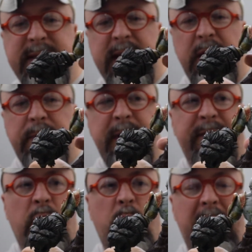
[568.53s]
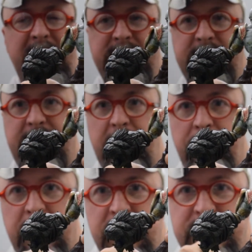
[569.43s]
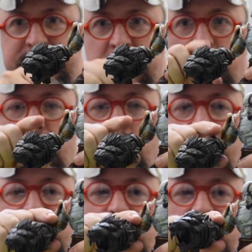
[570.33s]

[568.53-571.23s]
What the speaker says: a little bit of a weight to them, so when you